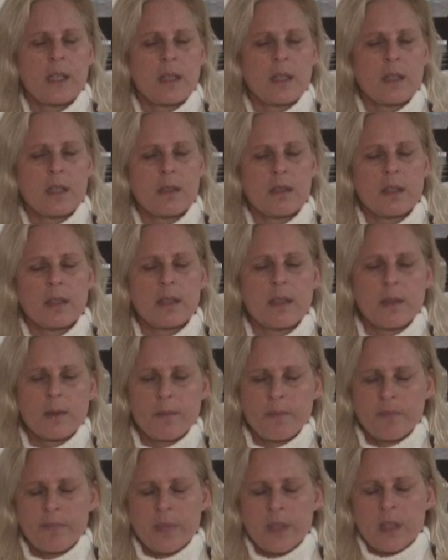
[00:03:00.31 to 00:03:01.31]
in
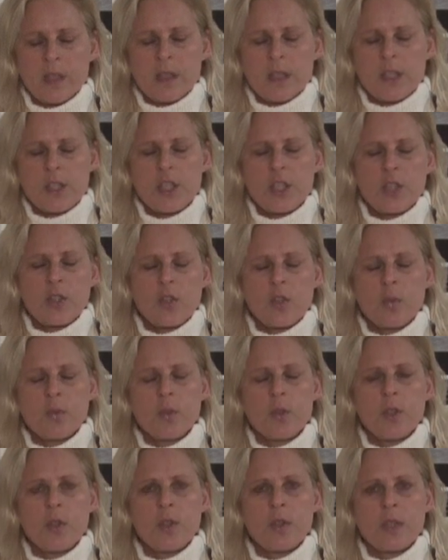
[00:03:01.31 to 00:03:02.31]
a
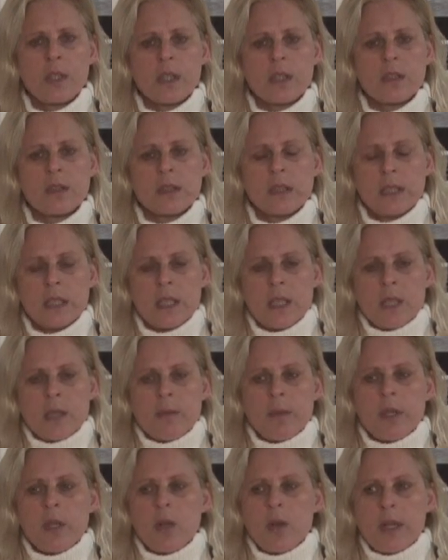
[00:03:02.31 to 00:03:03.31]
geothermal unit.
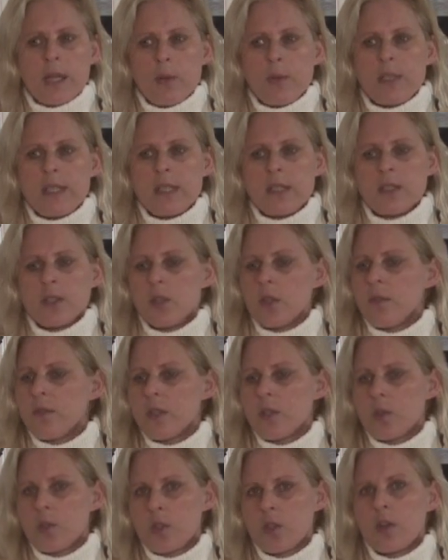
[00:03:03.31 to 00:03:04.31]
But no, the
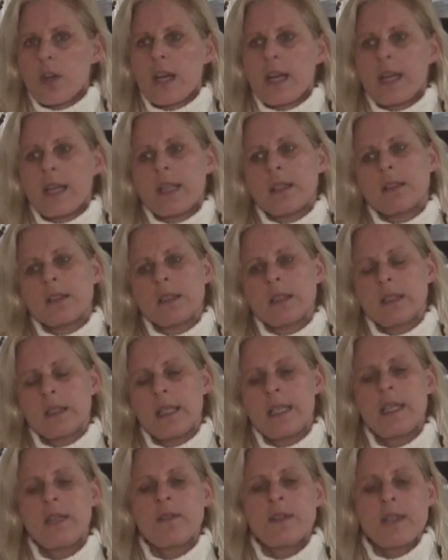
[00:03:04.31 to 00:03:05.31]
service was great,
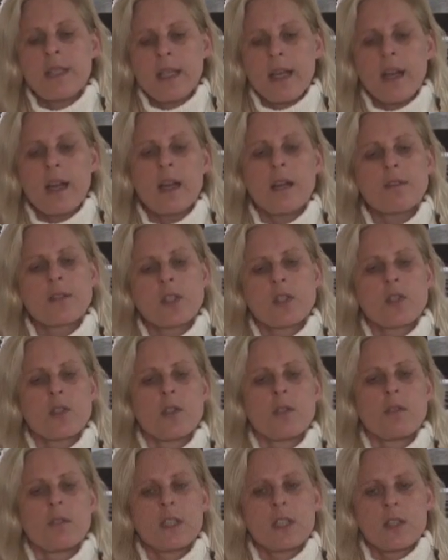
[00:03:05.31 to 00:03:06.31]
and even the after
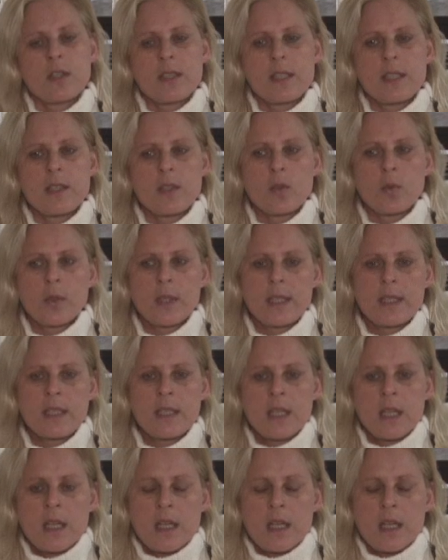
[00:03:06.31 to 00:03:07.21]
service, because there's always